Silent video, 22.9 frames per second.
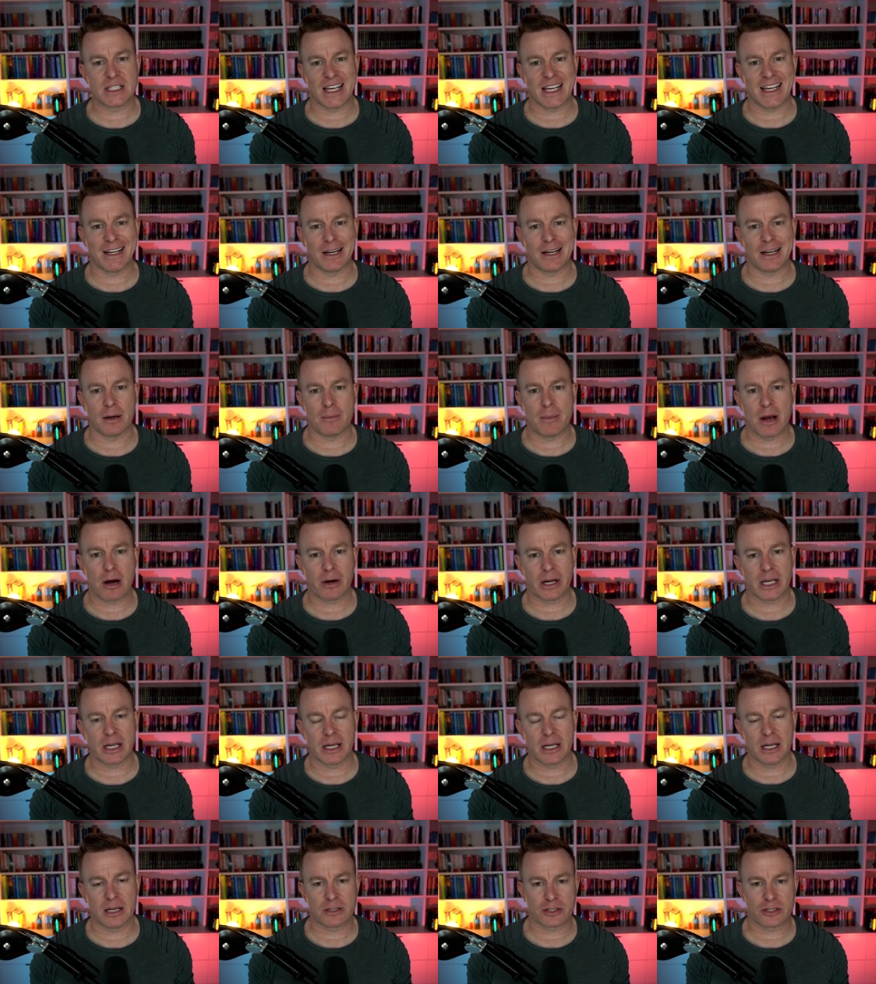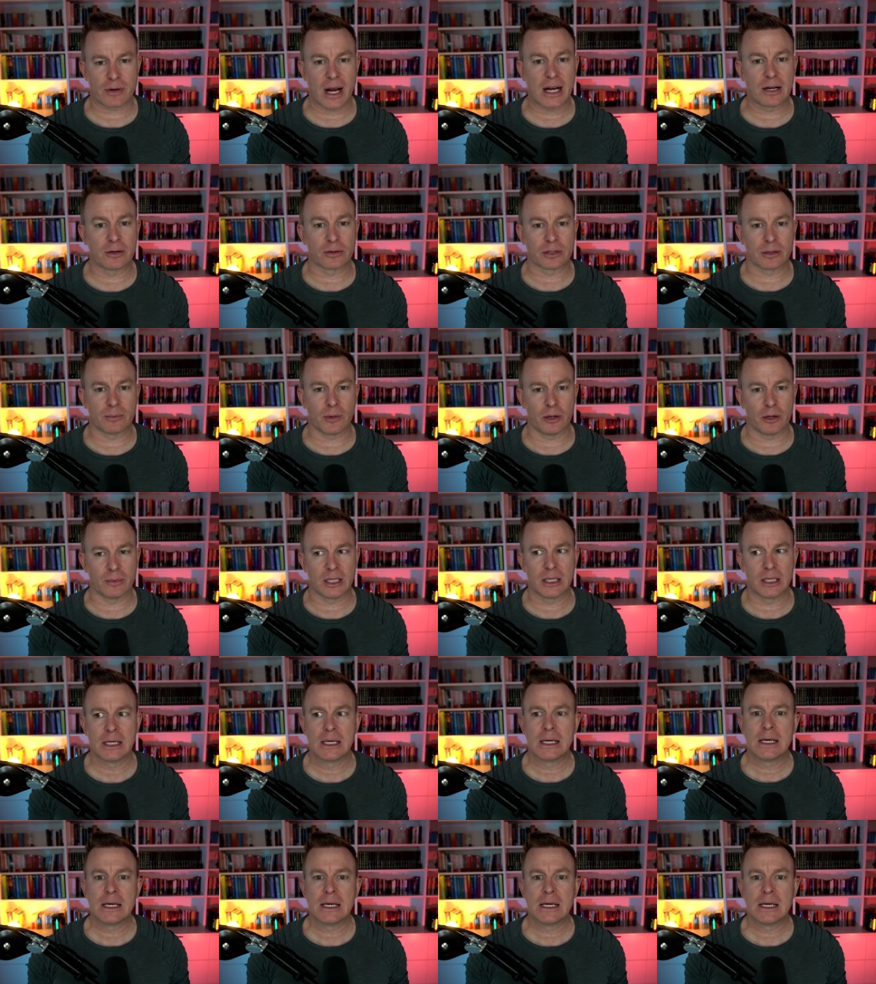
in America and Australia at the moment,